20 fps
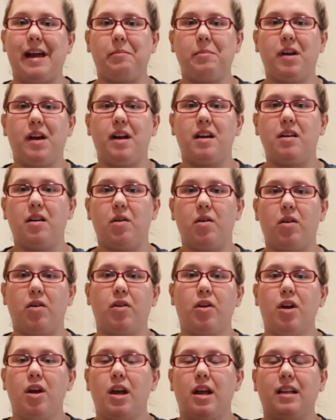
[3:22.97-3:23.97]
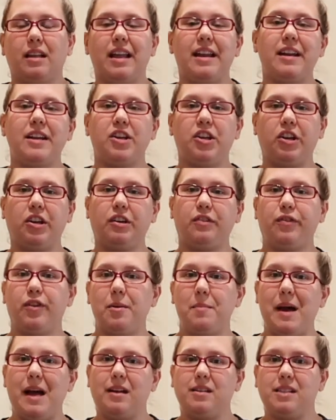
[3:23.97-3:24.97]
I'm gonna let it cook for
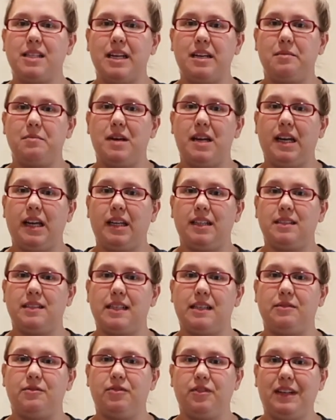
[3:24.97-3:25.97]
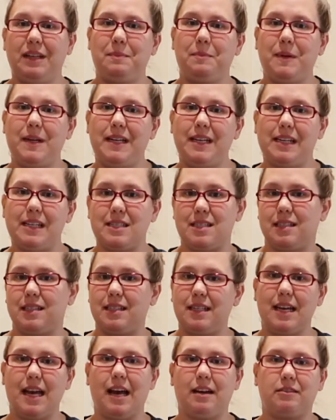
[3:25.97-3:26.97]
about 10 minutes and flip it and
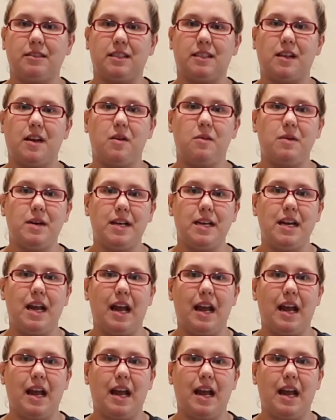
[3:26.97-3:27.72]
see how it's going,